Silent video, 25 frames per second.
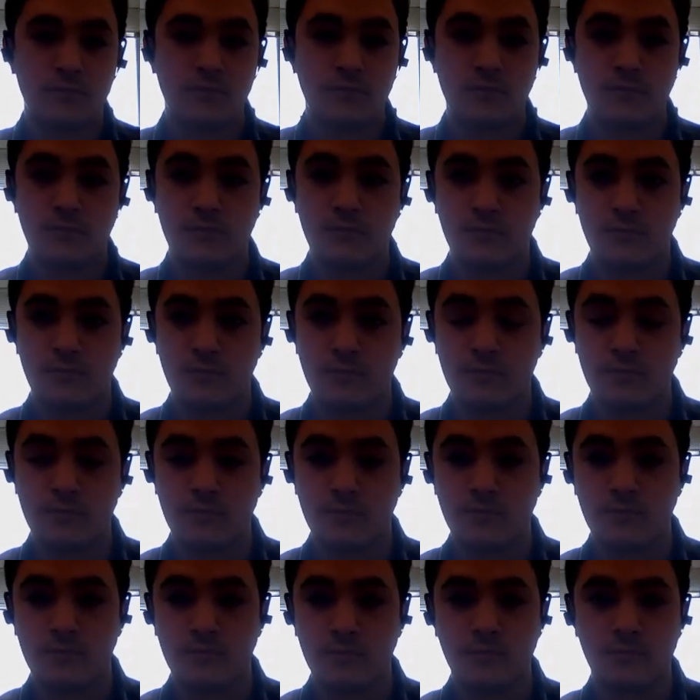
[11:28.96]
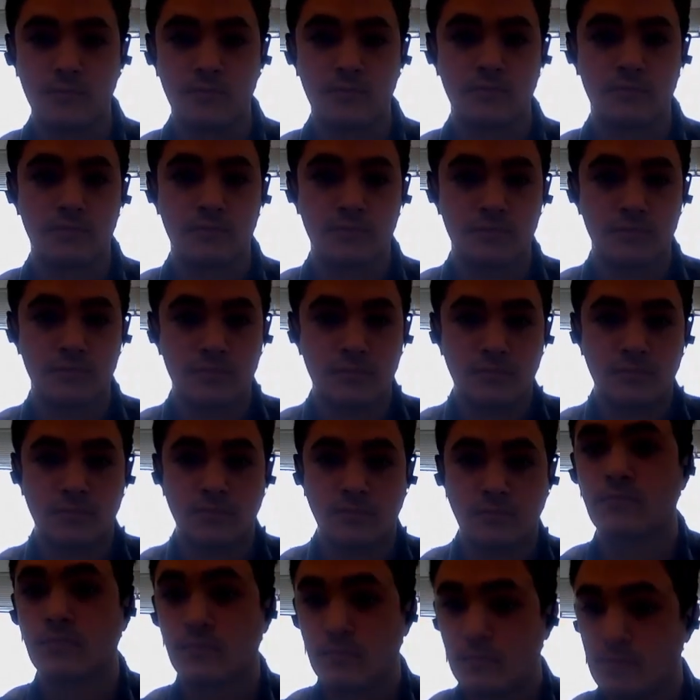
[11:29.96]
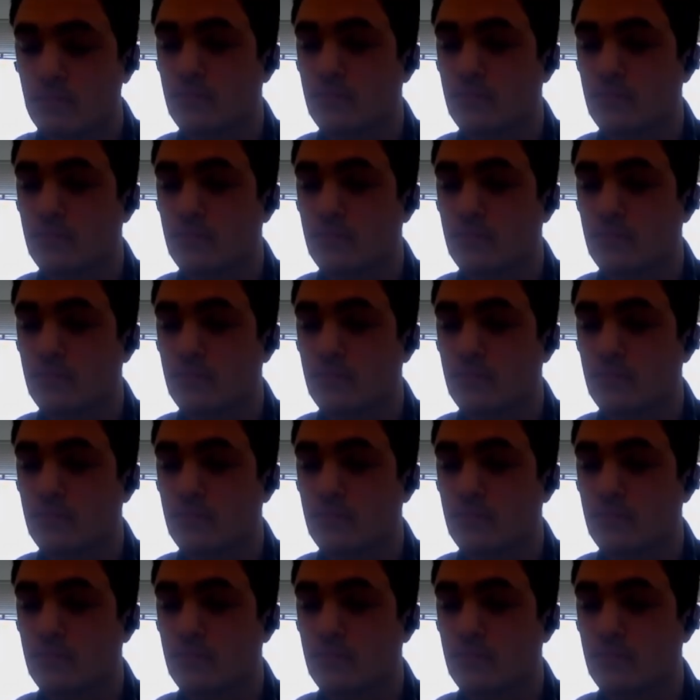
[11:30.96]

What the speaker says: The person shown says nothing.